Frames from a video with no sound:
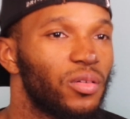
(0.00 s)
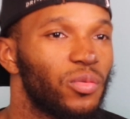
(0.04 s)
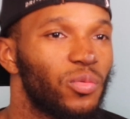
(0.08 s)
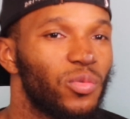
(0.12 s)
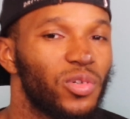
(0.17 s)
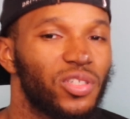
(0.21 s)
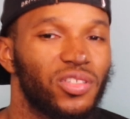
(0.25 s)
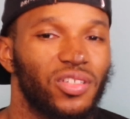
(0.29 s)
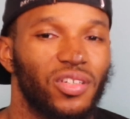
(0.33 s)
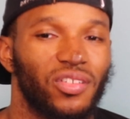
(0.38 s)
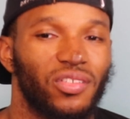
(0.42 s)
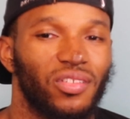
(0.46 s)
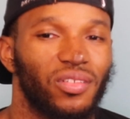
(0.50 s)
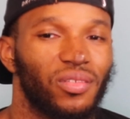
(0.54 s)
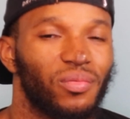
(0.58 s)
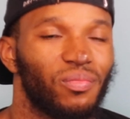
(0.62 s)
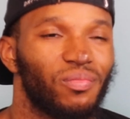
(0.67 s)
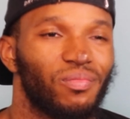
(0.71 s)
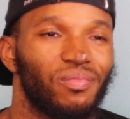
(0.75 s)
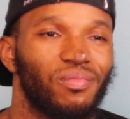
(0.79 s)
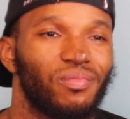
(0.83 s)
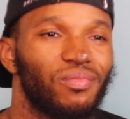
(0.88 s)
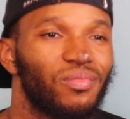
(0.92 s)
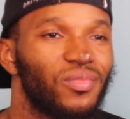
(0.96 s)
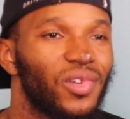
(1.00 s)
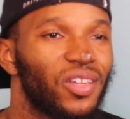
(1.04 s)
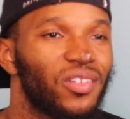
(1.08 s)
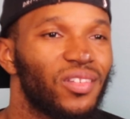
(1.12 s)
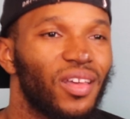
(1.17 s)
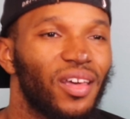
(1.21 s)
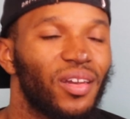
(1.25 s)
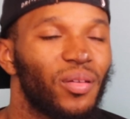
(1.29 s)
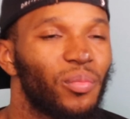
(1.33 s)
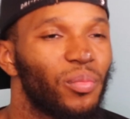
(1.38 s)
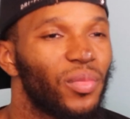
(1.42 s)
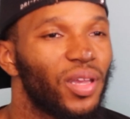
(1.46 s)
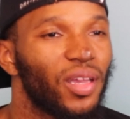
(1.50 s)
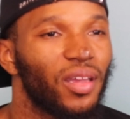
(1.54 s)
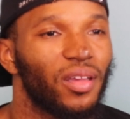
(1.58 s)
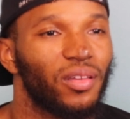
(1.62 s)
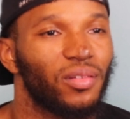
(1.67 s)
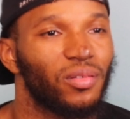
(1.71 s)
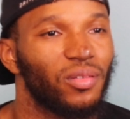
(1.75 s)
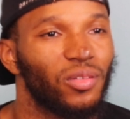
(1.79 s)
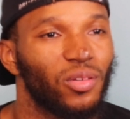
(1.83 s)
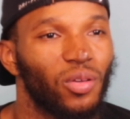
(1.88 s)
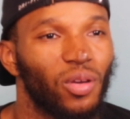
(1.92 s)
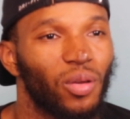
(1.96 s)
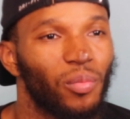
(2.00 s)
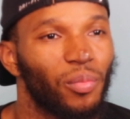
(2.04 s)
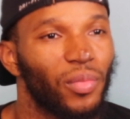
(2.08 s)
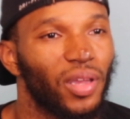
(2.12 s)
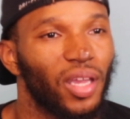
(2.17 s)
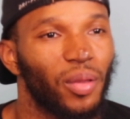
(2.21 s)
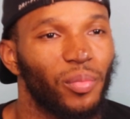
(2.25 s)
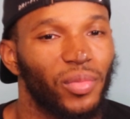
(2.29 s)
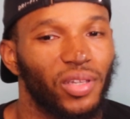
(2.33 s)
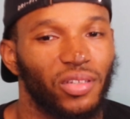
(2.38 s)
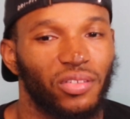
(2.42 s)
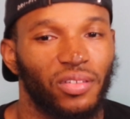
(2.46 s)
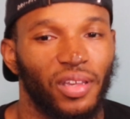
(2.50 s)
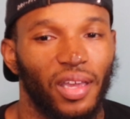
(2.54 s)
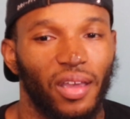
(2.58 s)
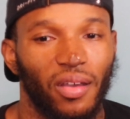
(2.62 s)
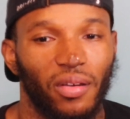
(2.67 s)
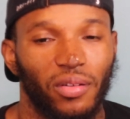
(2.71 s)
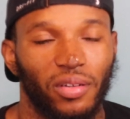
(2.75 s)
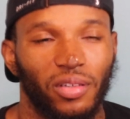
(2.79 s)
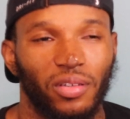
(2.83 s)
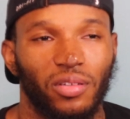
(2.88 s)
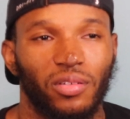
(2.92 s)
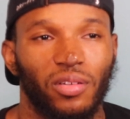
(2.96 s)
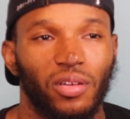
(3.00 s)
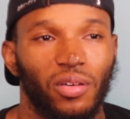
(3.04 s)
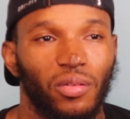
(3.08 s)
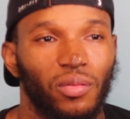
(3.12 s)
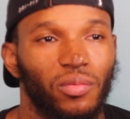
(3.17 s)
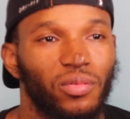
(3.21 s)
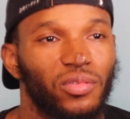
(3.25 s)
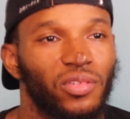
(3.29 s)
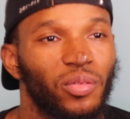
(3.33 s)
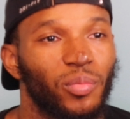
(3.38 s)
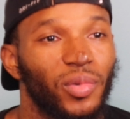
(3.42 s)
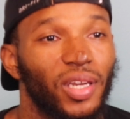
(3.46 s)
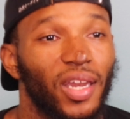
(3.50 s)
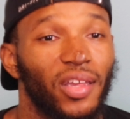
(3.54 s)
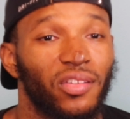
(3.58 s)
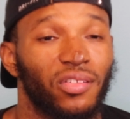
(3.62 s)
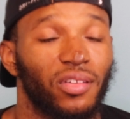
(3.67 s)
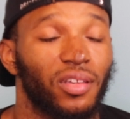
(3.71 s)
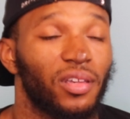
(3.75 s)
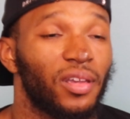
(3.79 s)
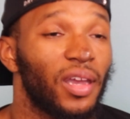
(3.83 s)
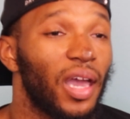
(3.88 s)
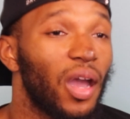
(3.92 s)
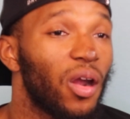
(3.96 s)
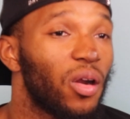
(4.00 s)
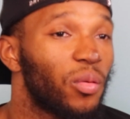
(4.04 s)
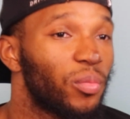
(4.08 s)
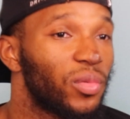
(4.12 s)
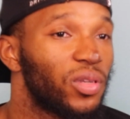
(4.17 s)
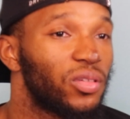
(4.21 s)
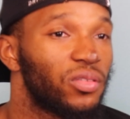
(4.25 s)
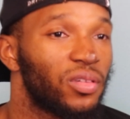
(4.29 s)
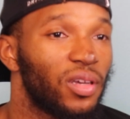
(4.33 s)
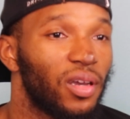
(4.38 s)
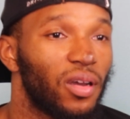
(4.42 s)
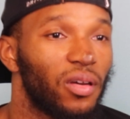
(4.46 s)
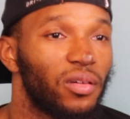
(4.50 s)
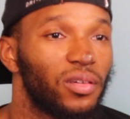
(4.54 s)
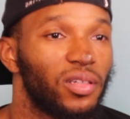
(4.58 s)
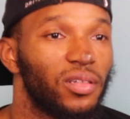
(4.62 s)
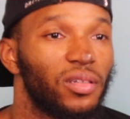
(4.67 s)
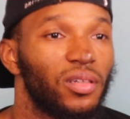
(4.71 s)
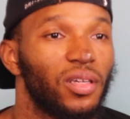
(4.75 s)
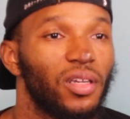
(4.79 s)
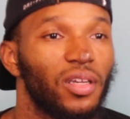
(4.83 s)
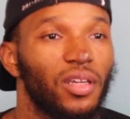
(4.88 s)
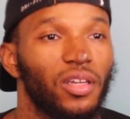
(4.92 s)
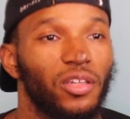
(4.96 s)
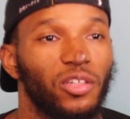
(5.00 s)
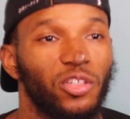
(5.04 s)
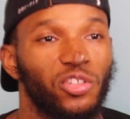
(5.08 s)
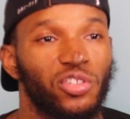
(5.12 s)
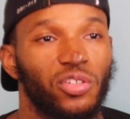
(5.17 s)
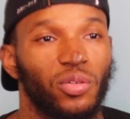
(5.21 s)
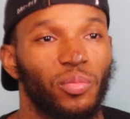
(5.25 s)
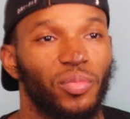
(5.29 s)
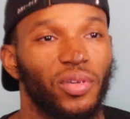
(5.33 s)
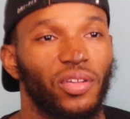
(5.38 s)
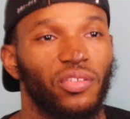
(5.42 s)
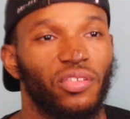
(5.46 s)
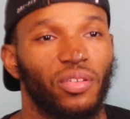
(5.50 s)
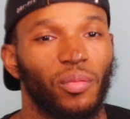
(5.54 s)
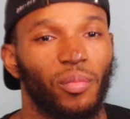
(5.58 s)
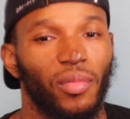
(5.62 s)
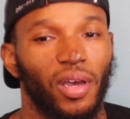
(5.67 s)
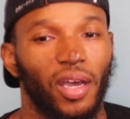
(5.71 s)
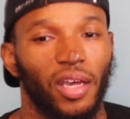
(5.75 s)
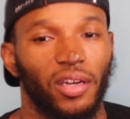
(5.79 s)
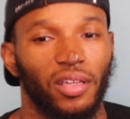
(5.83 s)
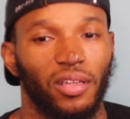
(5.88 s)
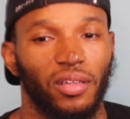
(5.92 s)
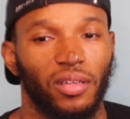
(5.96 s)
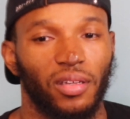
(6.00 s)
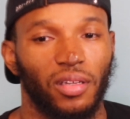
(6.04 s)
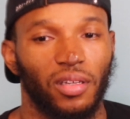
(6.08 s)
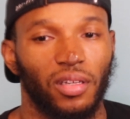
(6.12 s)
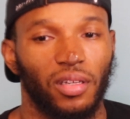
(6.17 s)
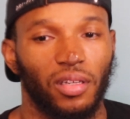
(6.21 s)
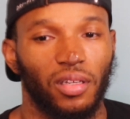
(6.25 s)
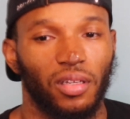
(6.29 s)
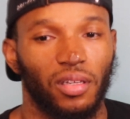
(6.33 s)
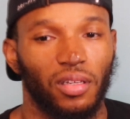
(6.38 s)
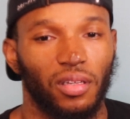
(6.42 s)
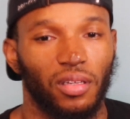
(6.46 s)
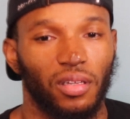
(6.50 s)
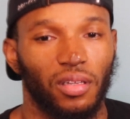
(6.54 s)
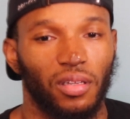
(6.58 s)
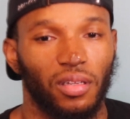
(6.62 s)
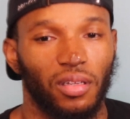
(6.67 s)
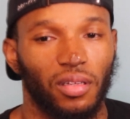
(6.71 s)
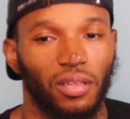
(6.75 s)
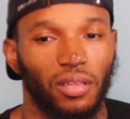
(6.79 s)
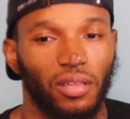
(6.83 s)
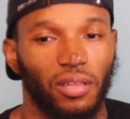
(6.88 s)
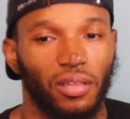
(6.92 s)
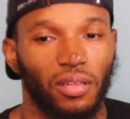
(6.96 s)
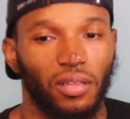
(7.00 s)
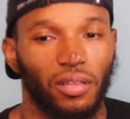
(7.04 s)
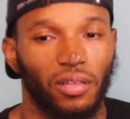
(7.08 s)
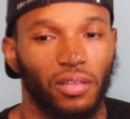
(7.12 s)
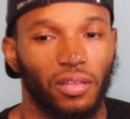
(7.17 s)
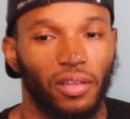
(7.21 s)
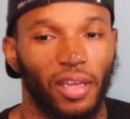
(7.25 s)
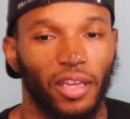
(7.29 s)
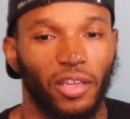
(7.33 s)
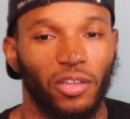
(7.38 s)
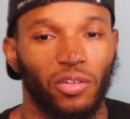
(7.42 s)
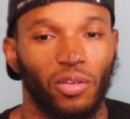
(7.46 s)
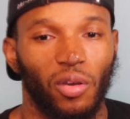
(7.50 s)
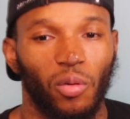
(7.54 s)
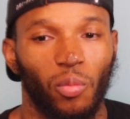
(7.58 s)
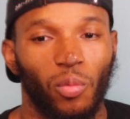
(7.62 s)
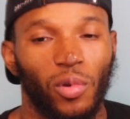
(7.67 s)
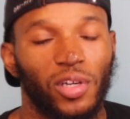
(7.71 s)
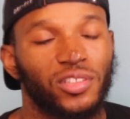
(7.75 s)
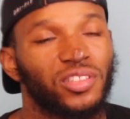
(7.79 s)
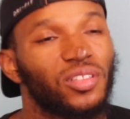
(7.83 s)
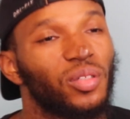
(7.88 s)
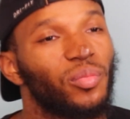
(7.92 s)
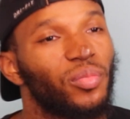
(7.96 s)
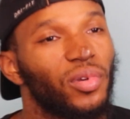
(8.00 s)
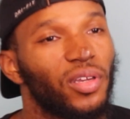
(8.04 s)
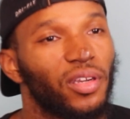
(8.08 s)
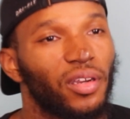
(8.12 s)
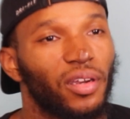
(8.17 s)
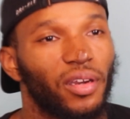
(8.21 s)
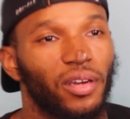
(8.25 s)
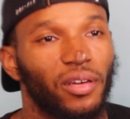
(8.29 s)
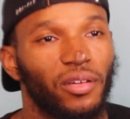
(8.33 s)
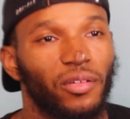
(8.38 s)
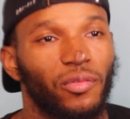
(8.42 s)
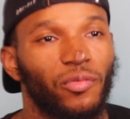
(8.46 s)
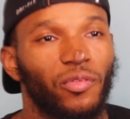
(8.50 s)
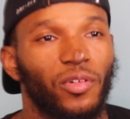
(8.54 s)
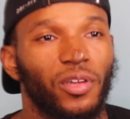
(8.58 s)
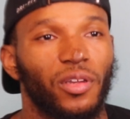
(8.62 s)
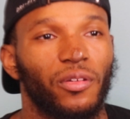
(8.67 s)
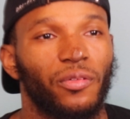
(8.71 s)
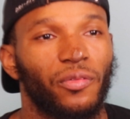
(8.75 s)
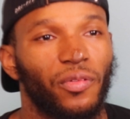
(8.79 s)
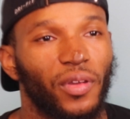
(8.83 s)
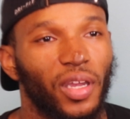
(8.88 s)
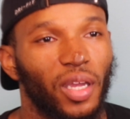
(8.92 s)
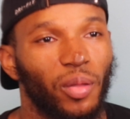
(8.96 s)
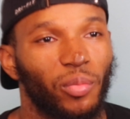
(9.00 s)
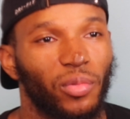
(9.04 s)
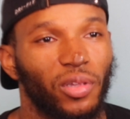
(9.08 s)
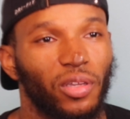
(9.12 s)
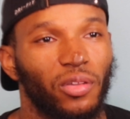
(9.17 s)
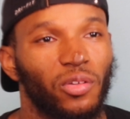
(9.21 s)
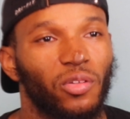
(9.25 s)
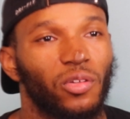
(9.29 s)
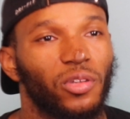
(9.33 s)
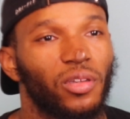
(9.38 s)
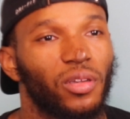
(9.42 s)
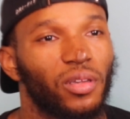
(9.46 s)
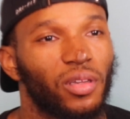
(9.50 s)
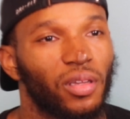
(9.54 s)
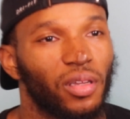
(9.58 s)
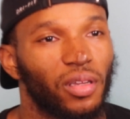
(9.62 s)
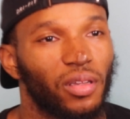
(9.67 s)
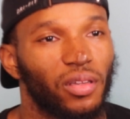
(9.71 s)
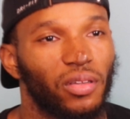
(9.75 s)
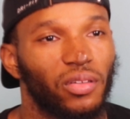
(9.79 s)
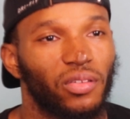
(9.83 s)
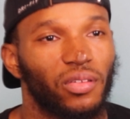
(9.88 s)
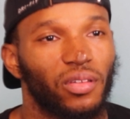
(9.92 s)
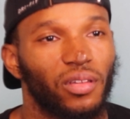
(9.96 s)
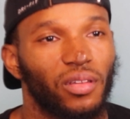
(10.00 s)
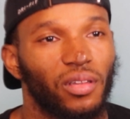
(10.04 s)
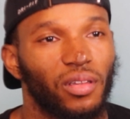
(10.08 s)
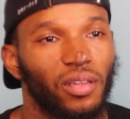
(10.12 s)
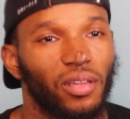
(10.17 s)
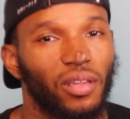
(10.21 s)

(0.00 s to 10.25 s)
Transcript: Which isn't, that's not a man, you know, a man mentality, you know. To me, that's a coward mentality. You should be somebody that, you know, wants to be there for your family, you know, your kids.